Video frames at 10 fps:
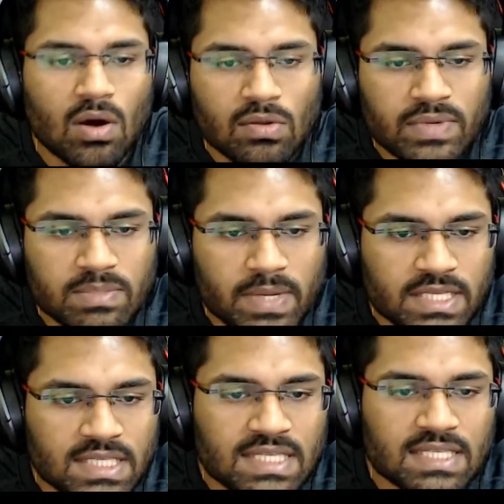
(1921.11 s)
Always
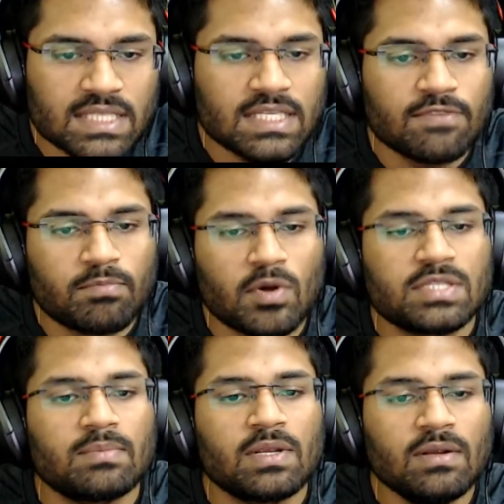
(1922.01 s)
play g6 if
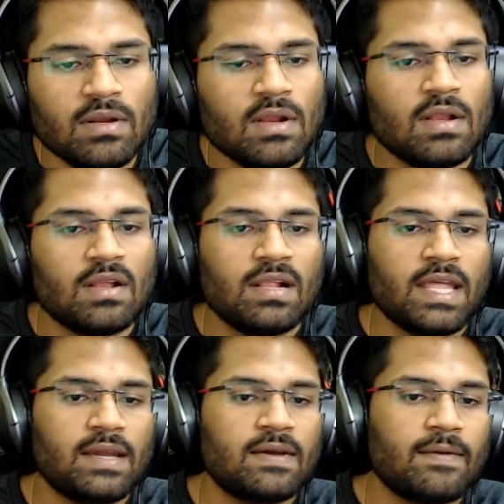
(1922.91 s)
possible.
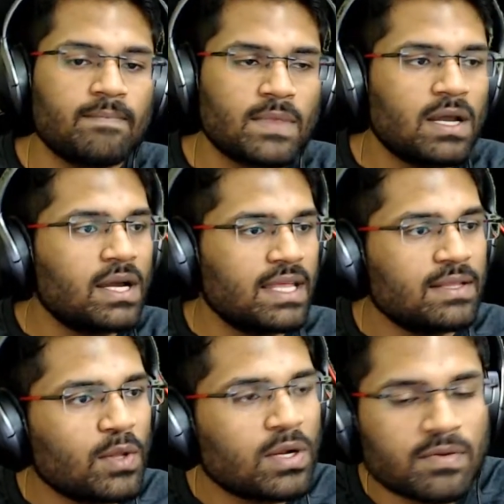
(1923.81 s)
Like,
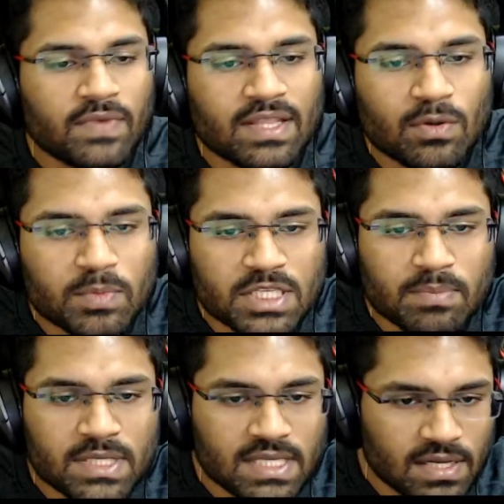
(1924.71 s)
again, not when the
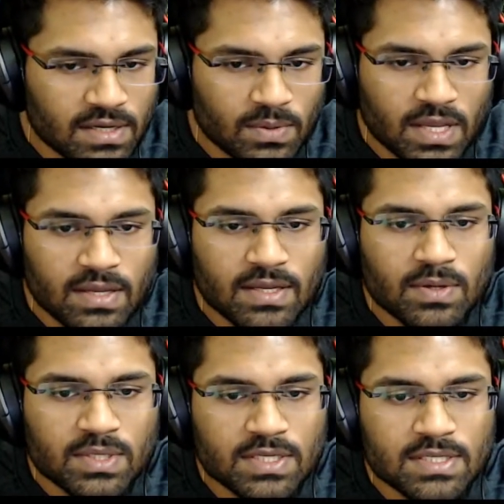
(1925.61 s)
bishop is here, okay?
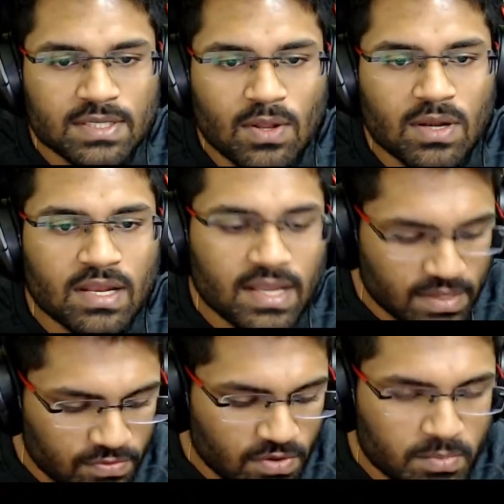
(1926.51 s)
It is not
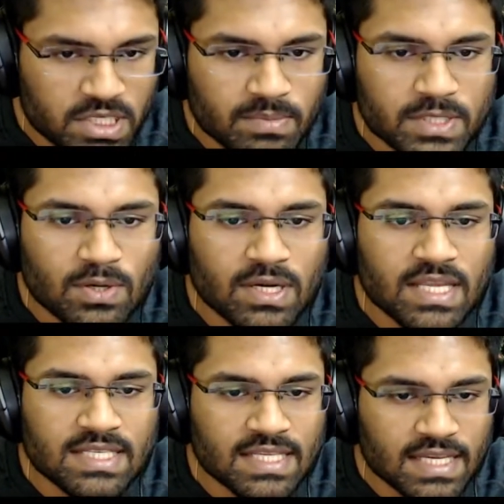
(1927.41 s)
like if your bishop is on
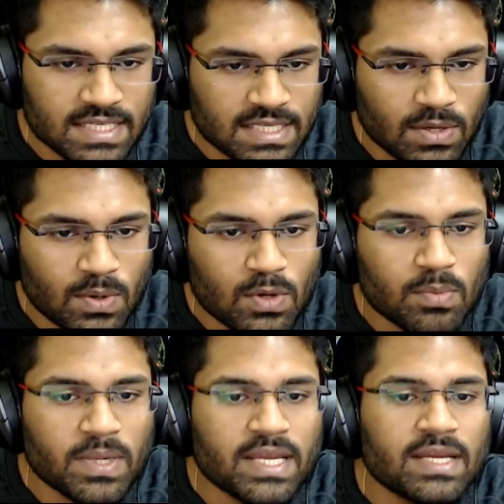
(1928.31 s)
d6, you're going
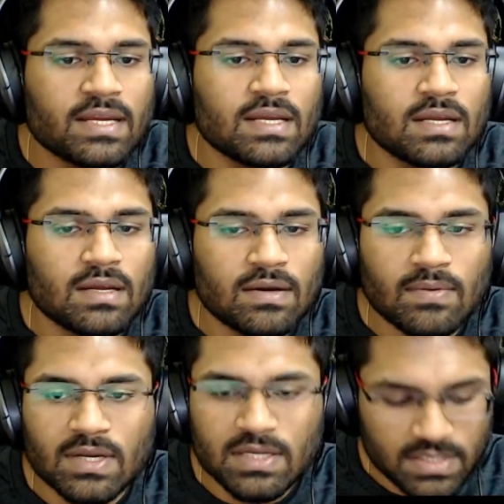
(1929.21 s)
to play
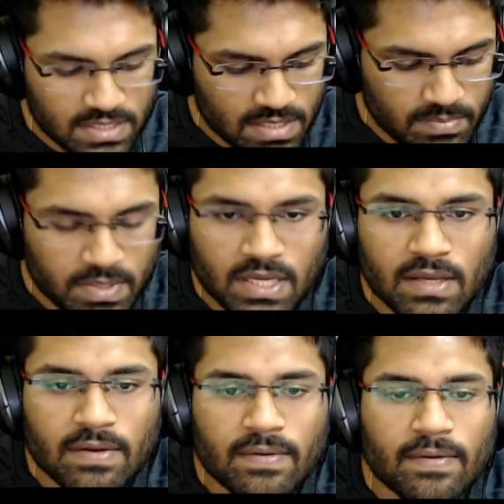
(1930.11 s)
what is
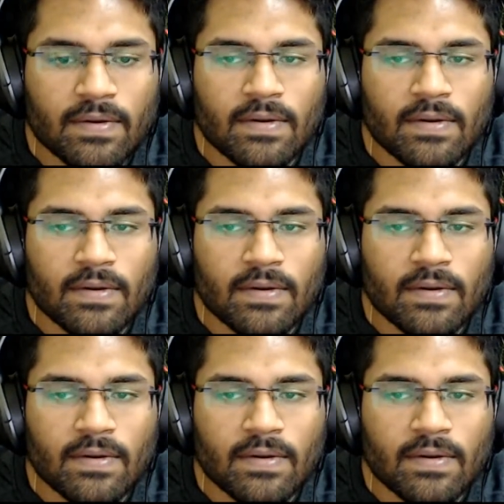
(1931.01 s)
happening here.